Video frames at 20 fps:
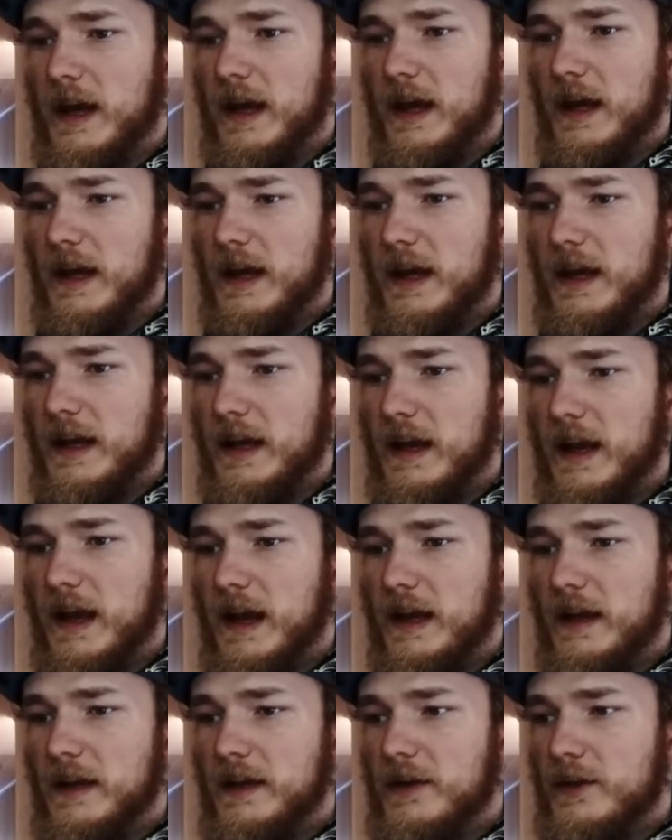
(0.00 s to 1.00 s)
and
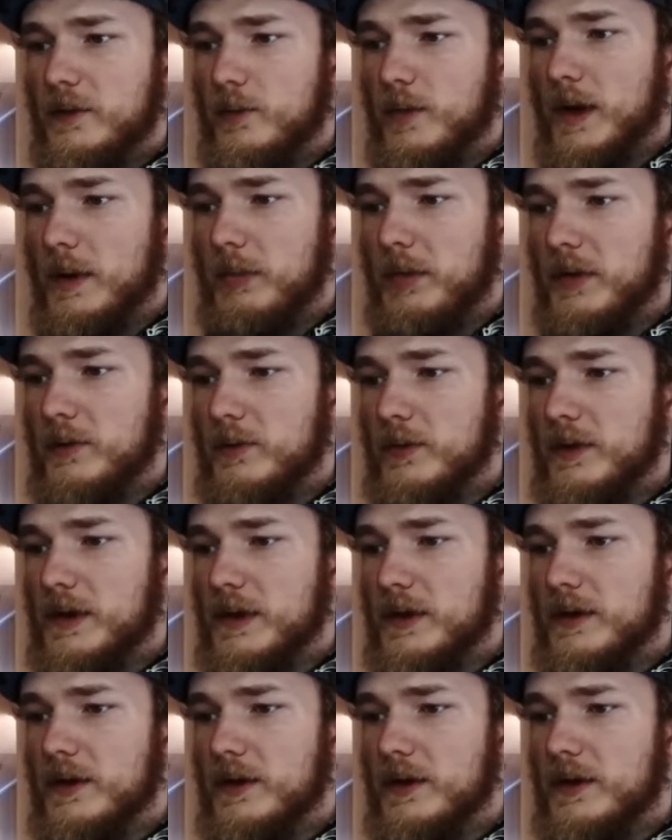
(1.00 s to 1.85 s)
Alien Weaponry.